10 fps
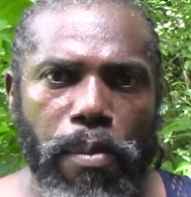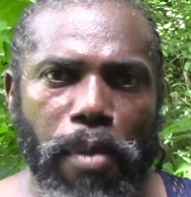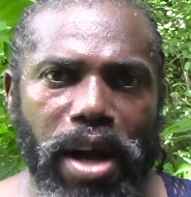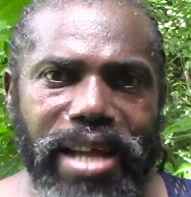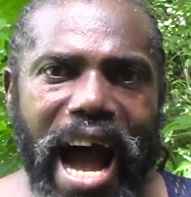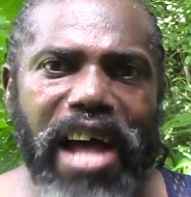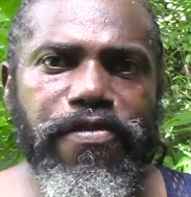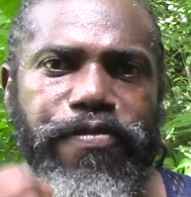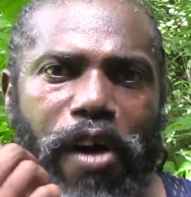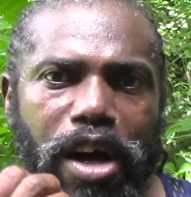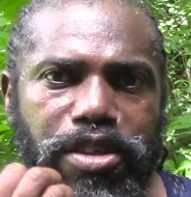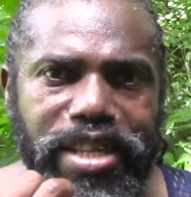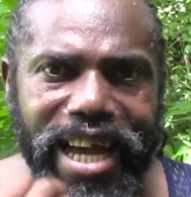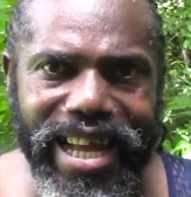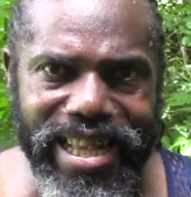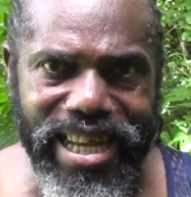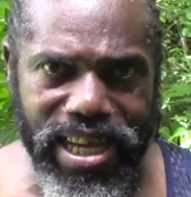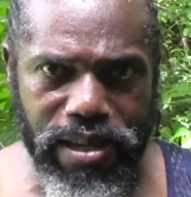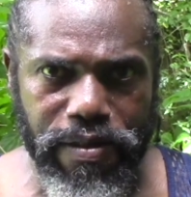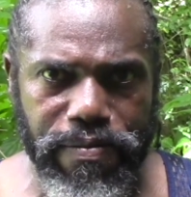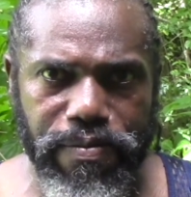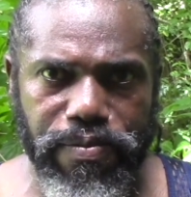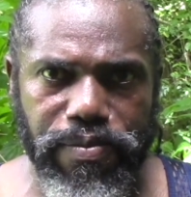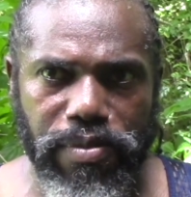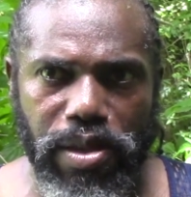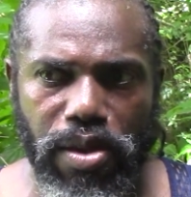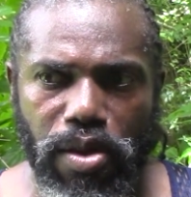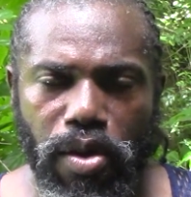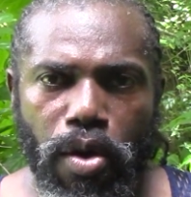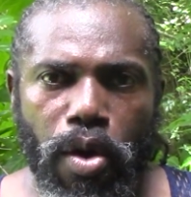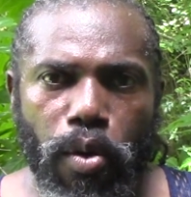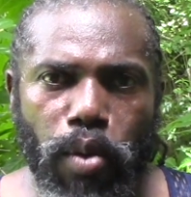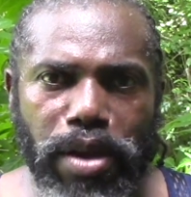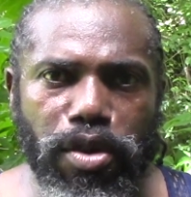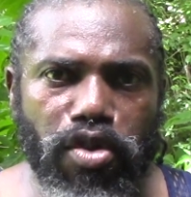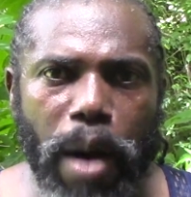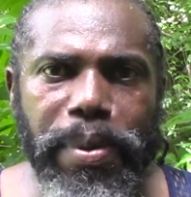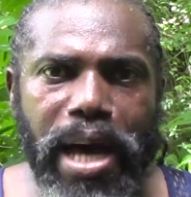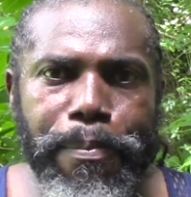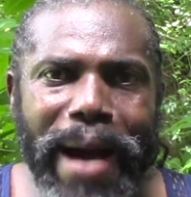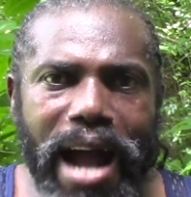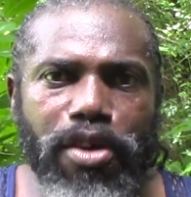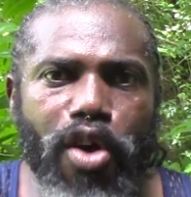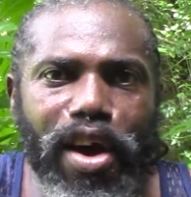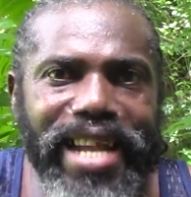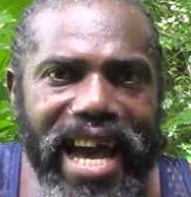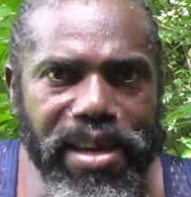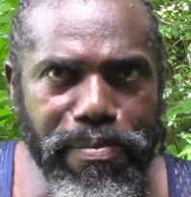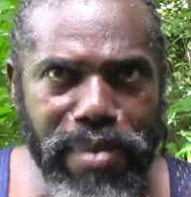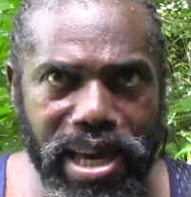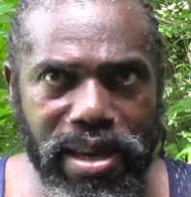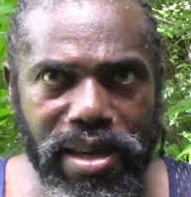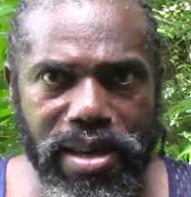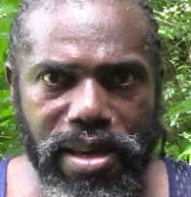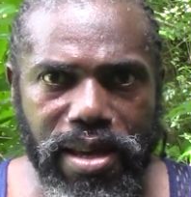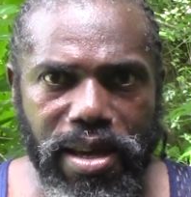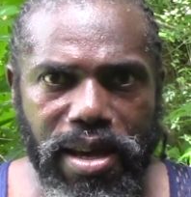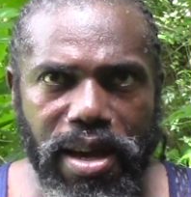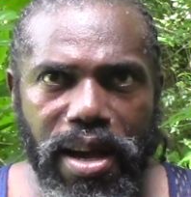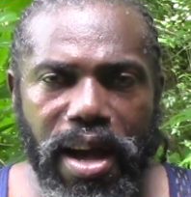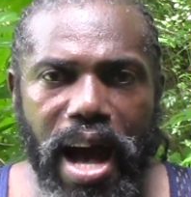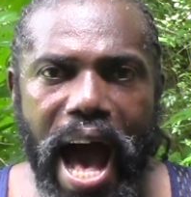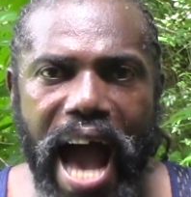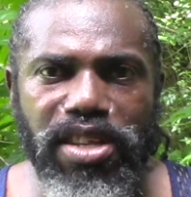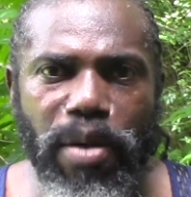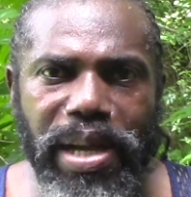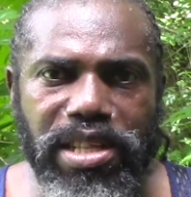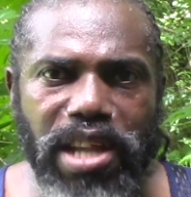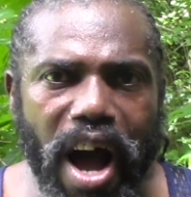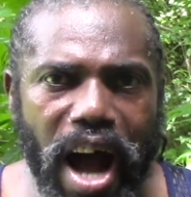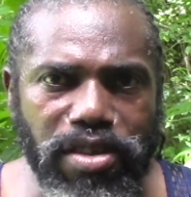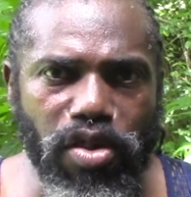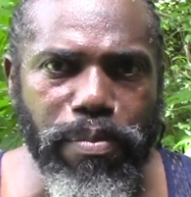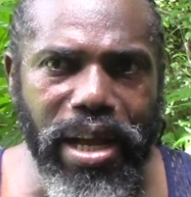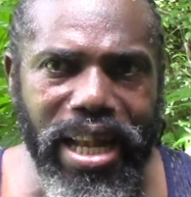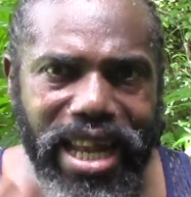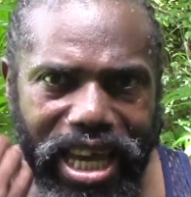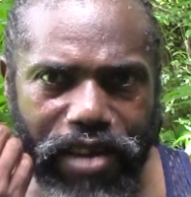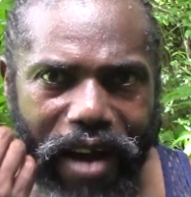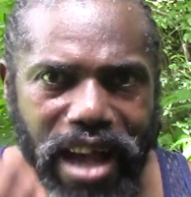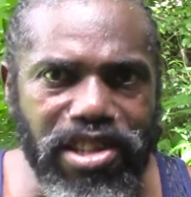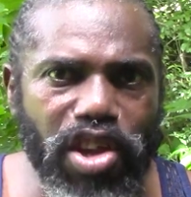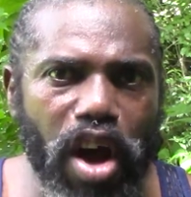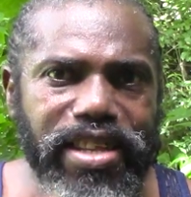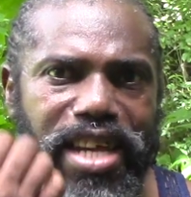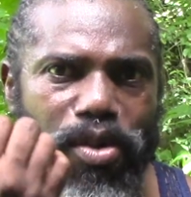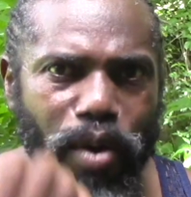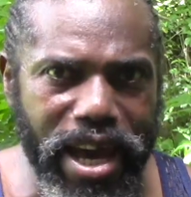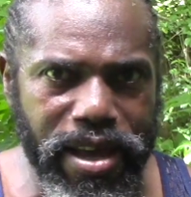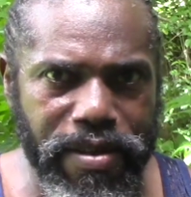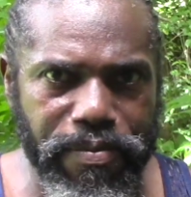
But unfortunately, when you grow up in a background like me, and you've been taught to believe a certain way,